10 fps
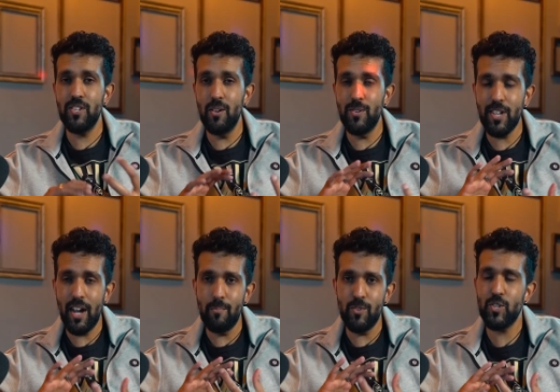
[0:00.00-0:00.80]
so
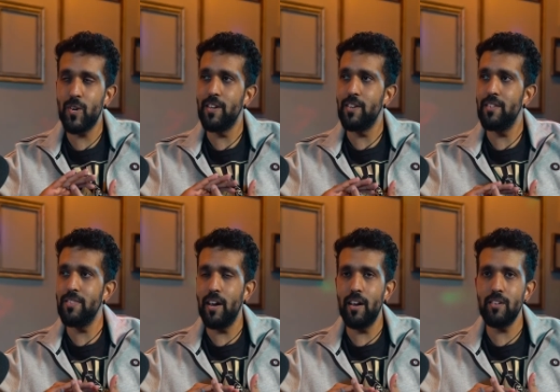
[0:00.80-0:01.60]
time restrained
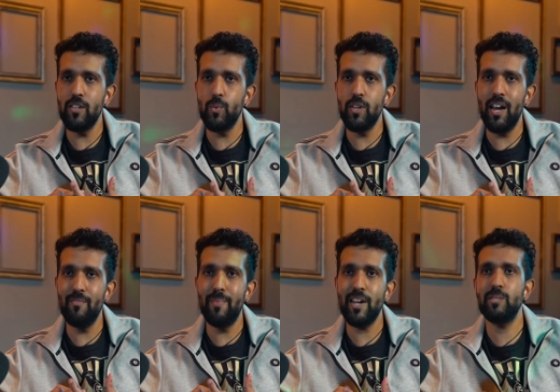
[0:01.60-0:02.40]
that you want to
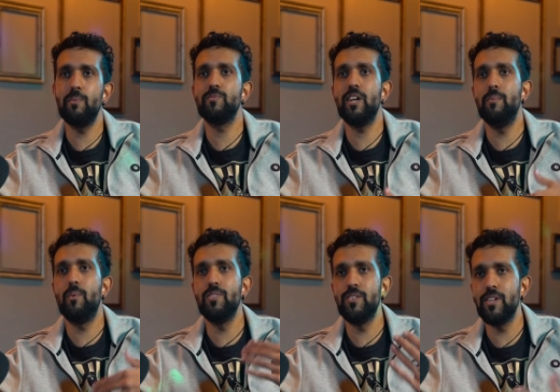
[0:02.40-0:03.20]
have maximum time
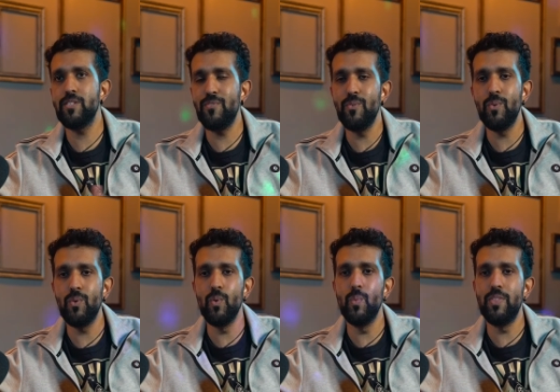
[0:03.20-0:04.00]
on the dance floor
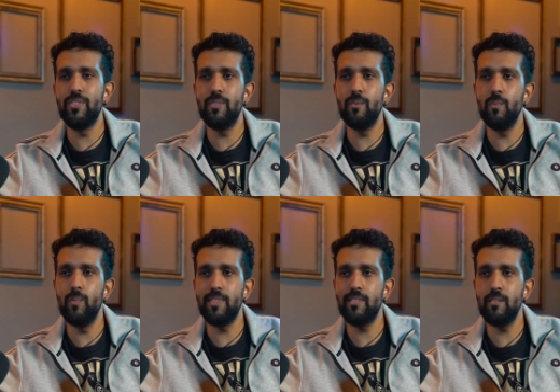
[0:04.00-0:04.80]
or with
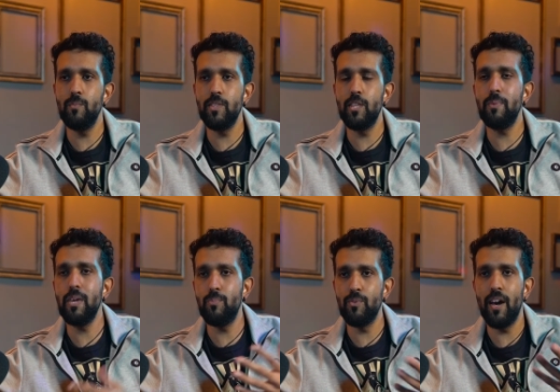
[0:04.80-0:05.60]
with yeah. with the
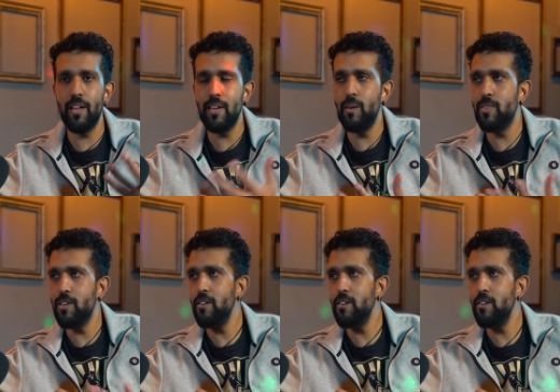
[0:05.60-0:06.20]
people that are there with